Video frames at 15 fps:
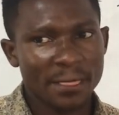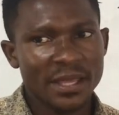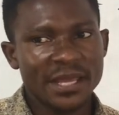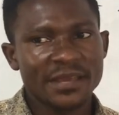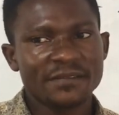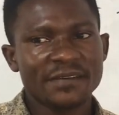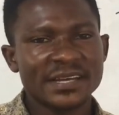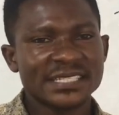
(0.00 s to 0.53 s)

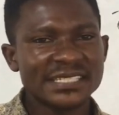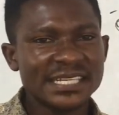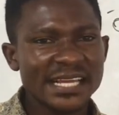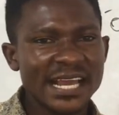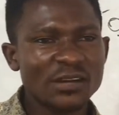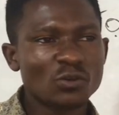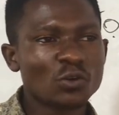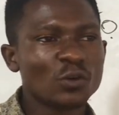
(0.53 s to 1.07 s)
If I say
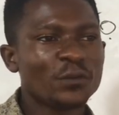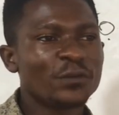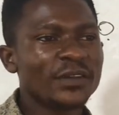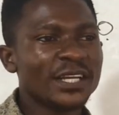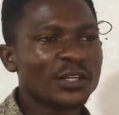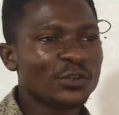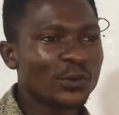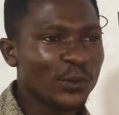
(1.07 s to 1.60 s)
a
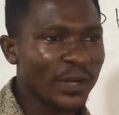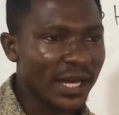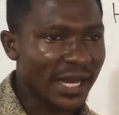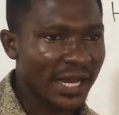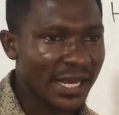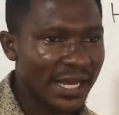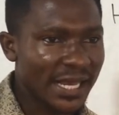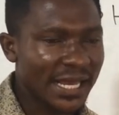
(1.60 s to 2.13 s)
nucleophilic donor,
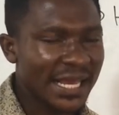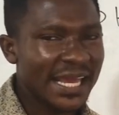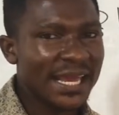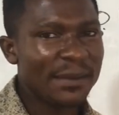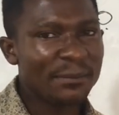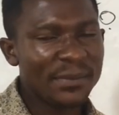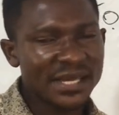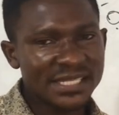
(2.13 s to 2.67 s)

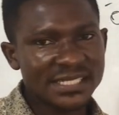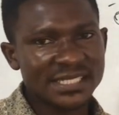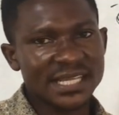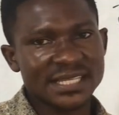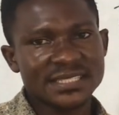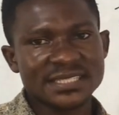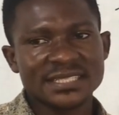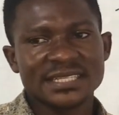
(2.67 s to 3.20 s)
it means
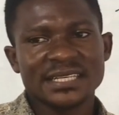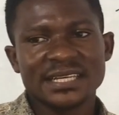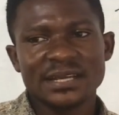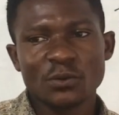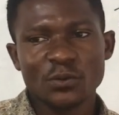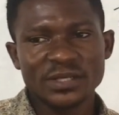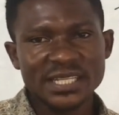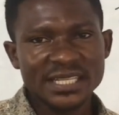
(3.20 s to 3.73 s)
that
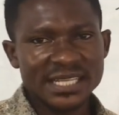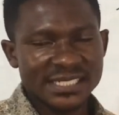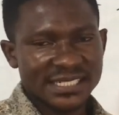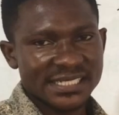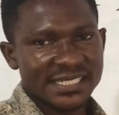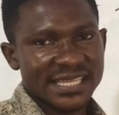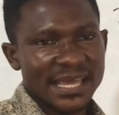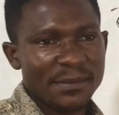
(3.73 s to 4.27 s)
within the
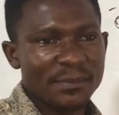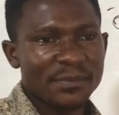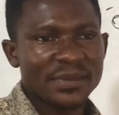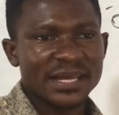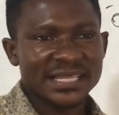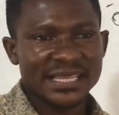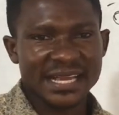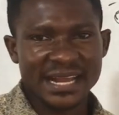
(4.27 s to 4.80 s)
system,
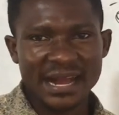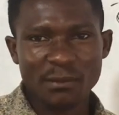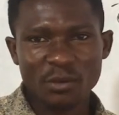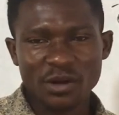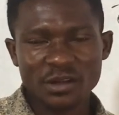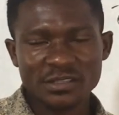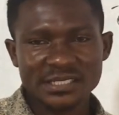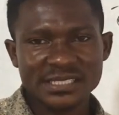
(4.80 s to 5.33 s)
the
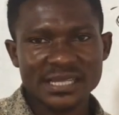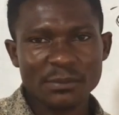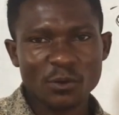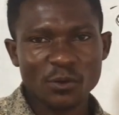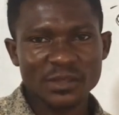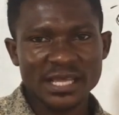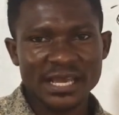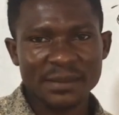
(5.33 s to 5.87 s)
carbonyl system,
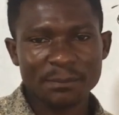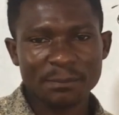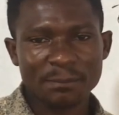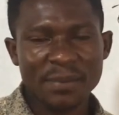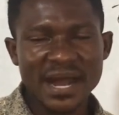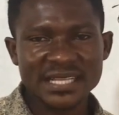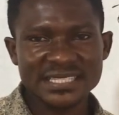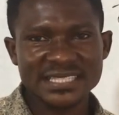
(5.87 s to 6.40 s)
or the
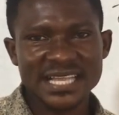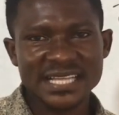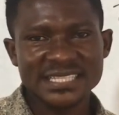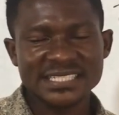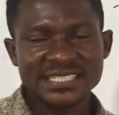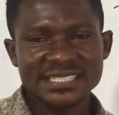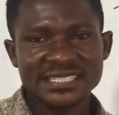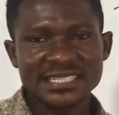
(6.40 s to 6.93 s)
part that
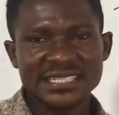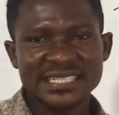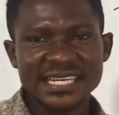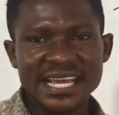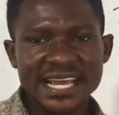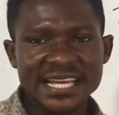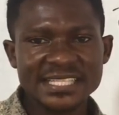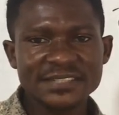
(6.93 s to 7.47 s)
is
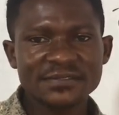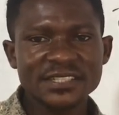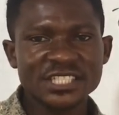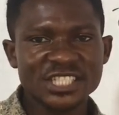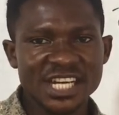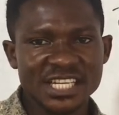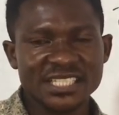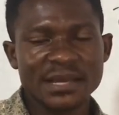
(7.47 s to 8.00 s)
negatively
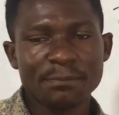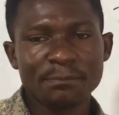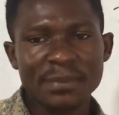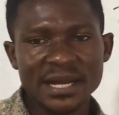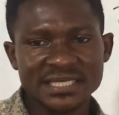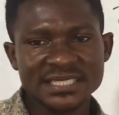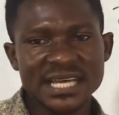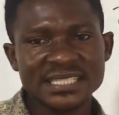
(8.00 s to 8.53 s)
charged, the
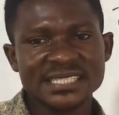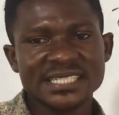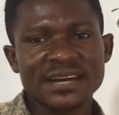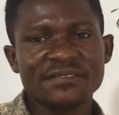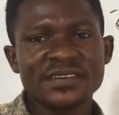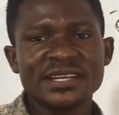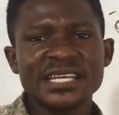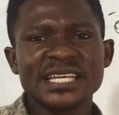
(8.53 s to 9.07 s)
part that is
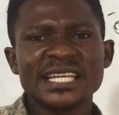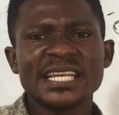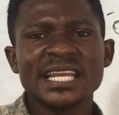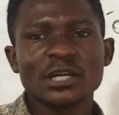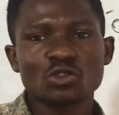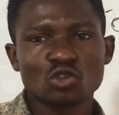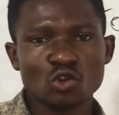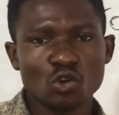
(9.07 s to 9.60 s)
having
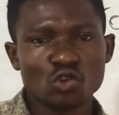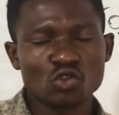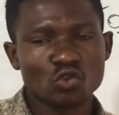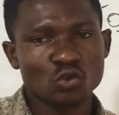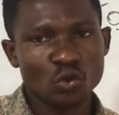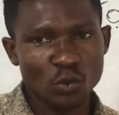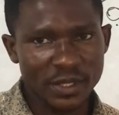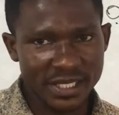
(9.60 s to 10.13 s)
electrons to
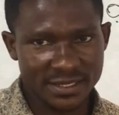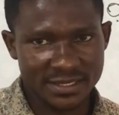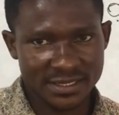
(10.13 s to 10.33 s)
donate,